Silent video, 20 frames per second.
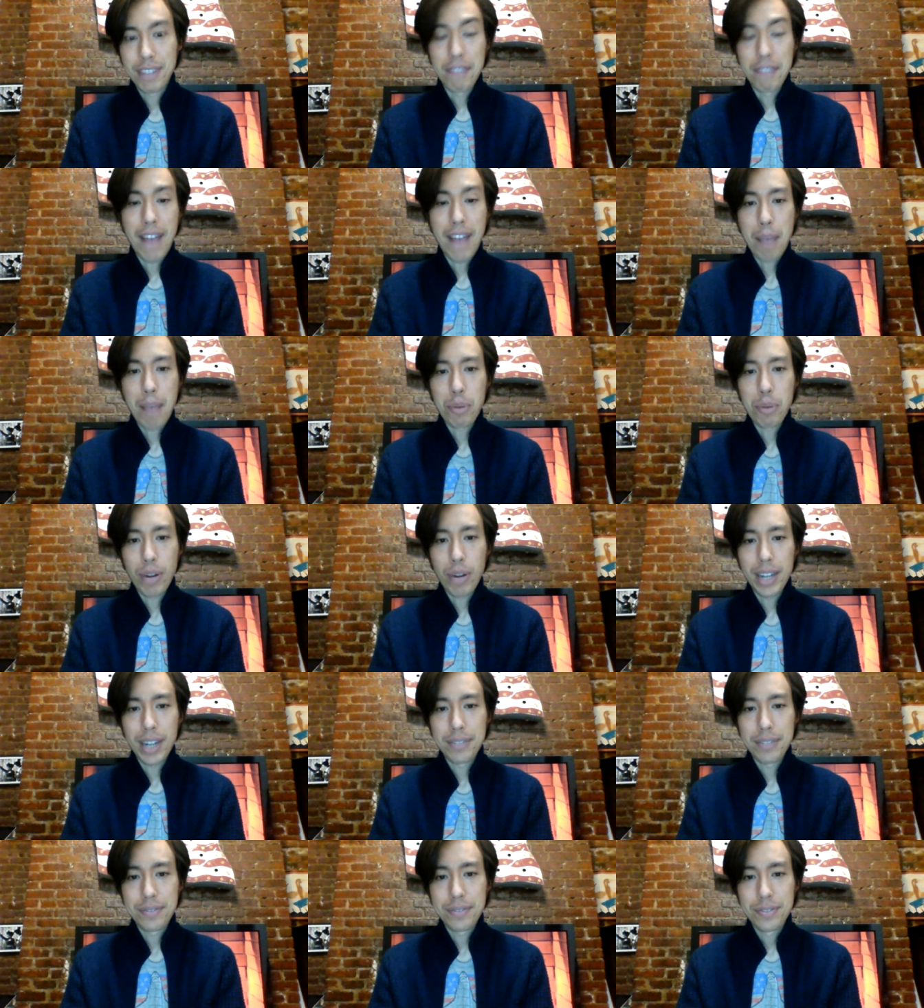
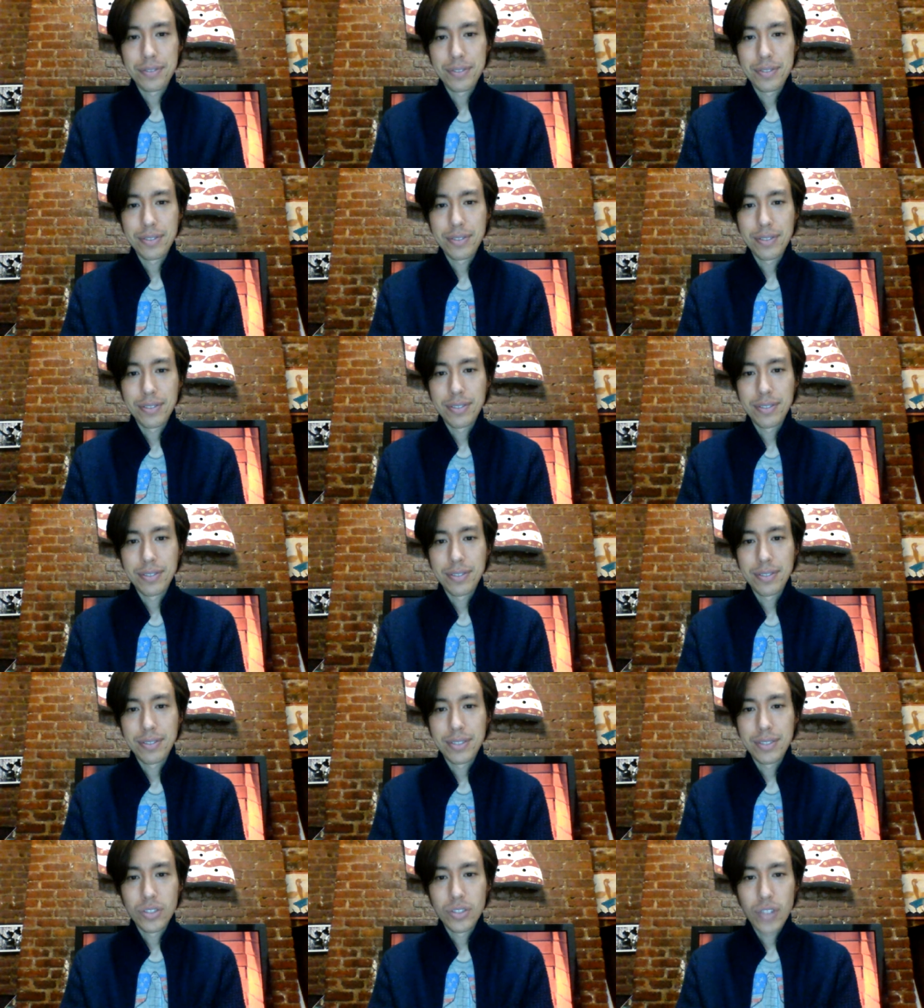evaporate.
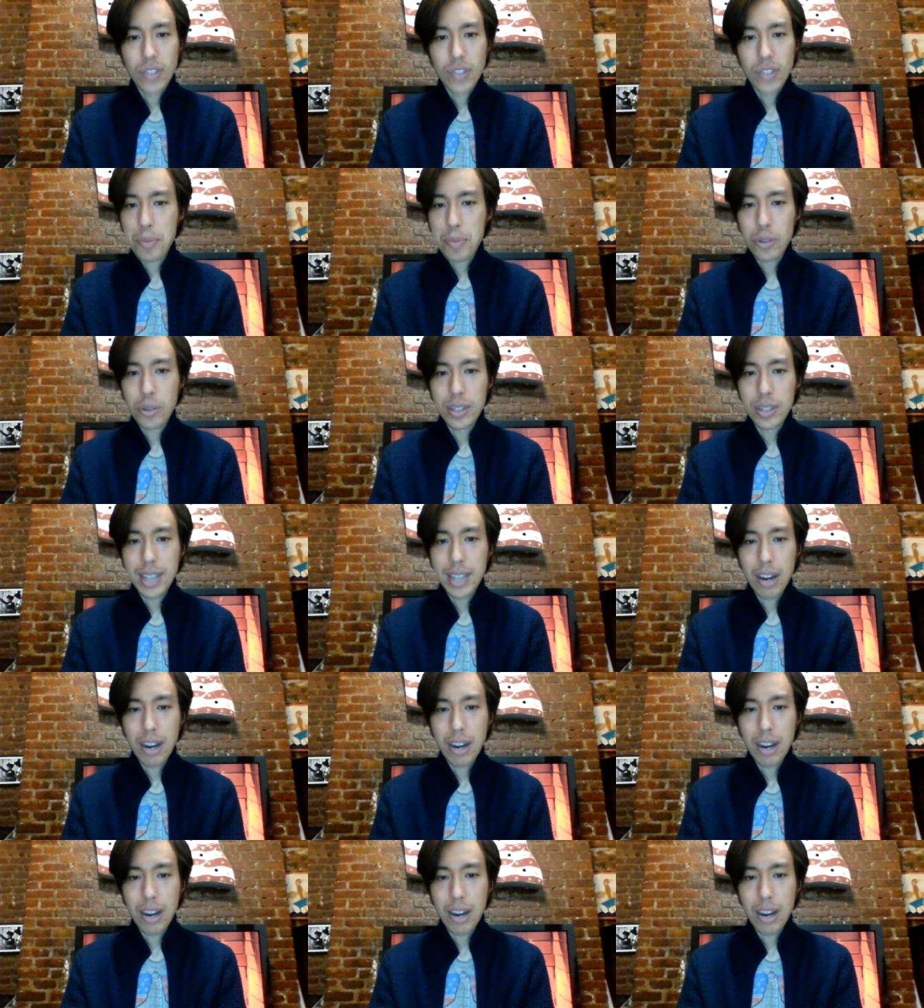Absolutely